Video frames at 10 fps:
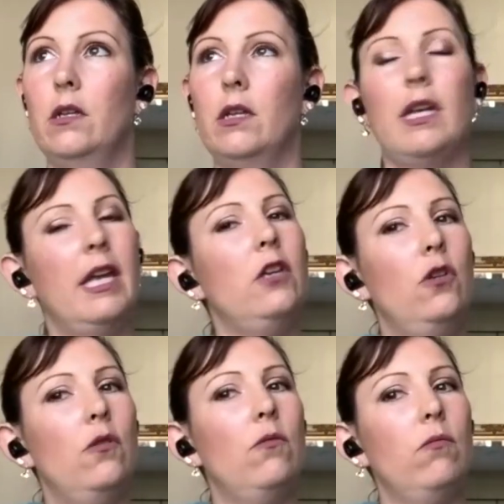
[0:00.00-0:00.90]
Can
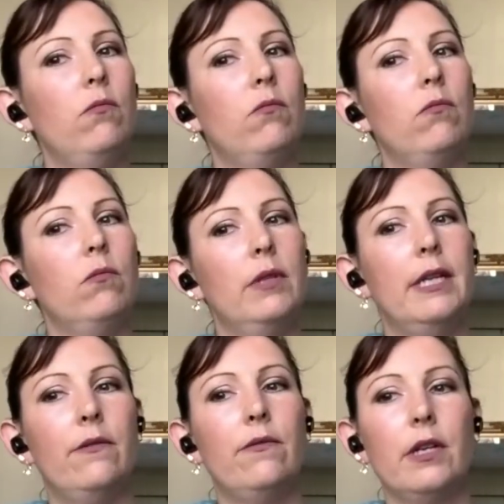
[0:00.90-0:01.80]
you
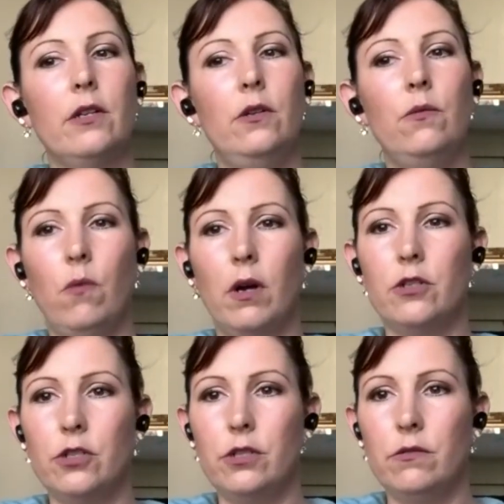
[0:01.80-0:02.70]
live like you want
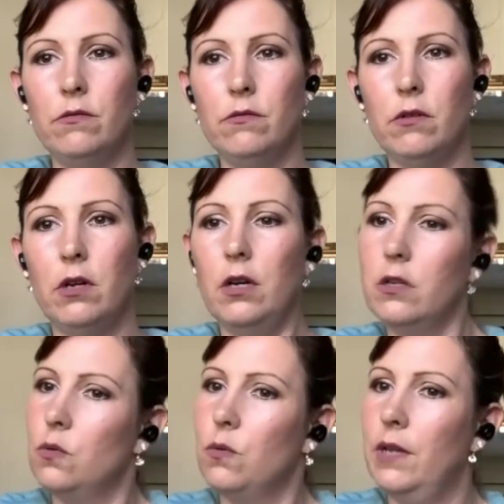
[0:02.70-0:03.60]
to on
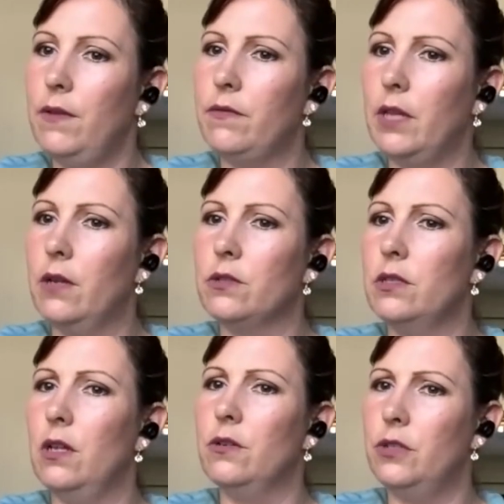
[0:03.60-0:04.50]

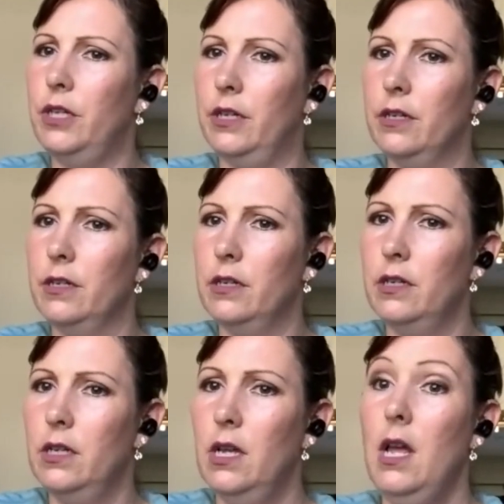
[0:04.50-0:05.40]
$25,000 a year?
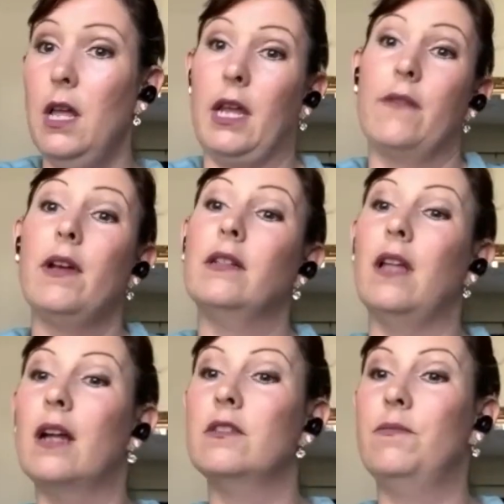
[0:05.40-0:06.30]
Like, I've got
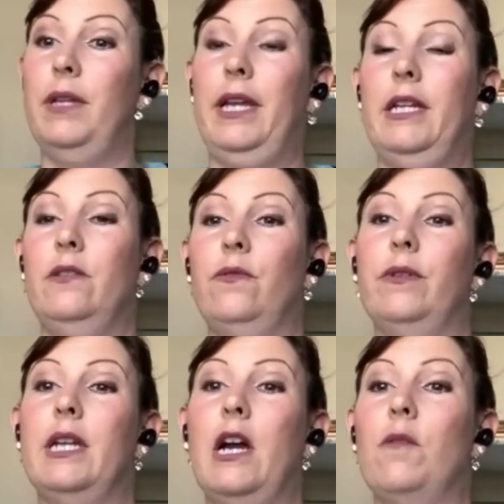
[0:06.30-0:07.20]
lots of plans for
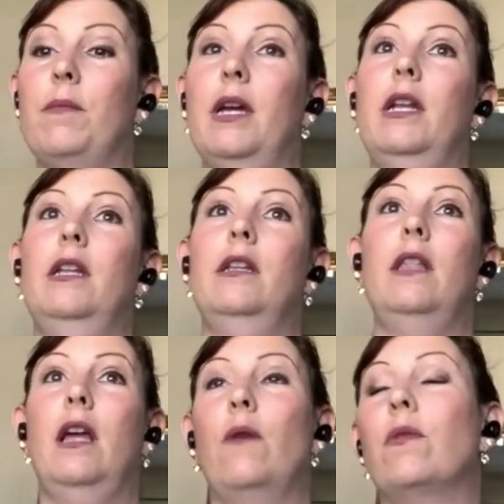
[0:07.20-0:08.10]
retirement, and
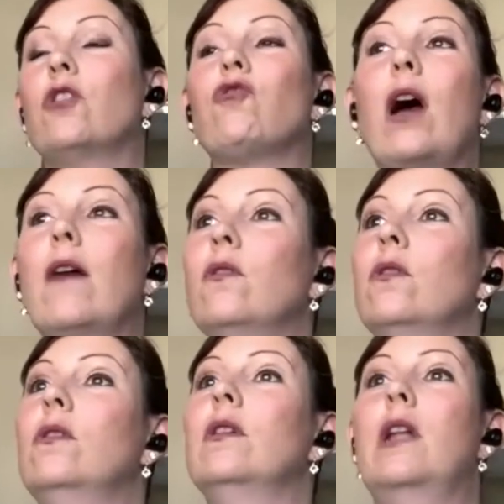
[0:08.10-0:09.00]
I want to
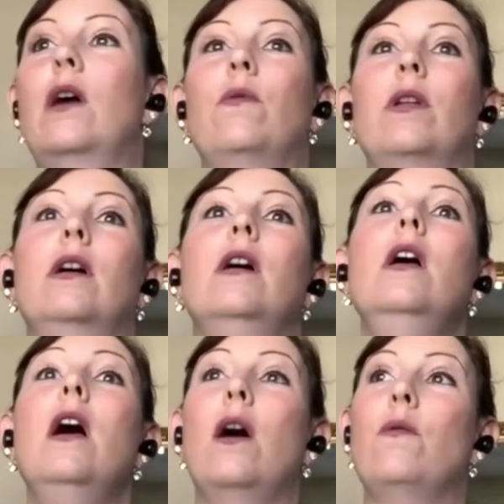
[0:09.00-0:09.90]
travel, and I want
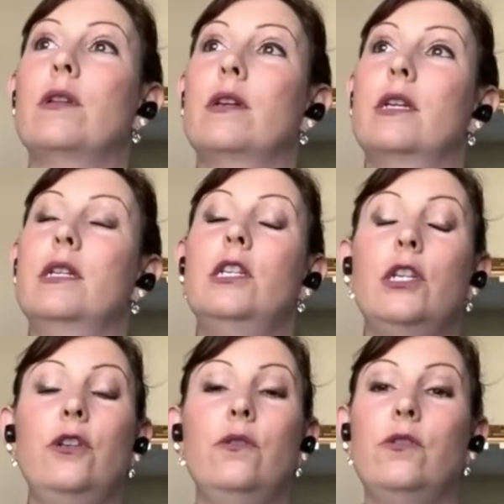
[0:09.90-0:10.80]
to
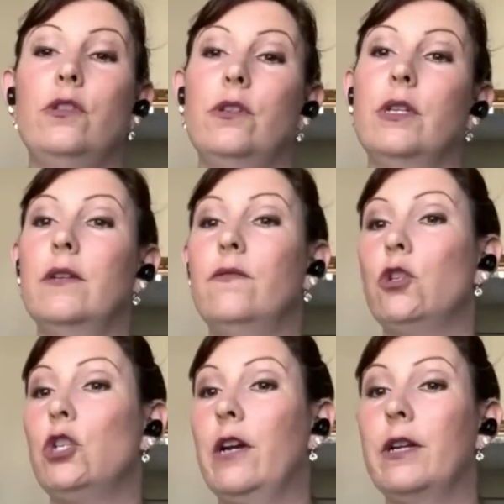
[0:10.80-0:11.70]
continue to give to
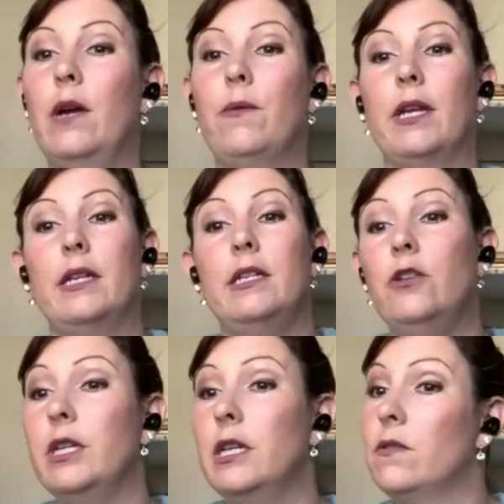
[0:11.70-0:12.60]
charity. I want to continue
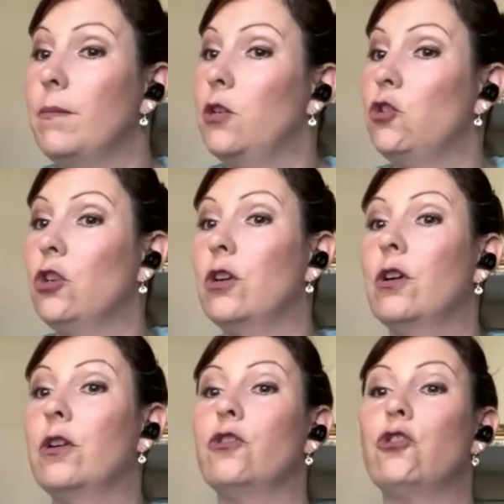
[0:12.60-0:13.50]
to give to my
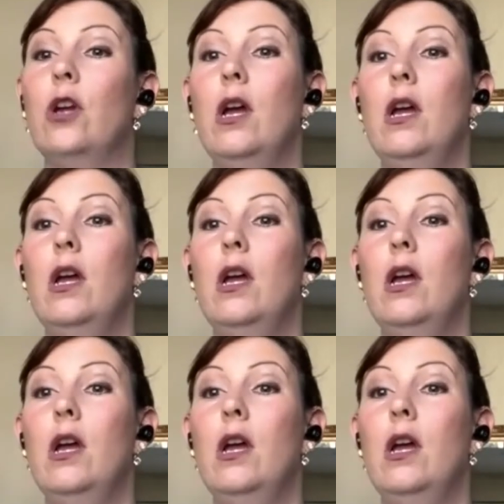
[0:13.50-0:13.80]
church.